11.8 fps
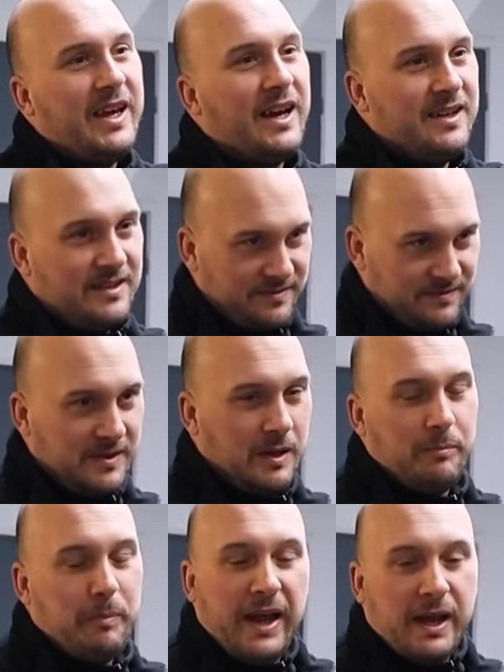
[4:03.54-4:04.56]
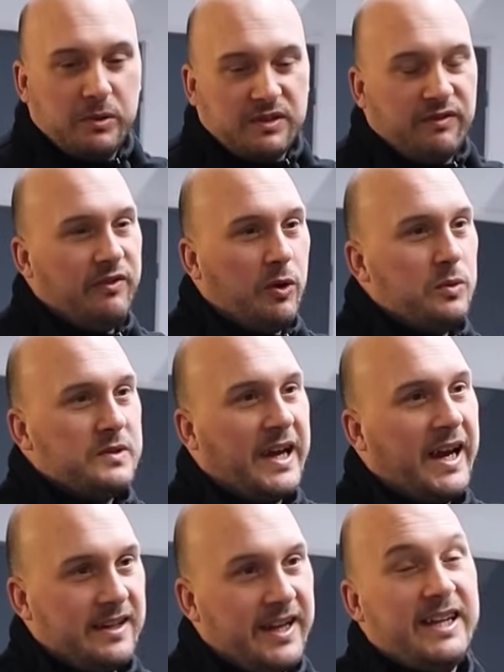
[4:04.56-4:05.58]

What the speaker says: Yeah. But it was a full tank.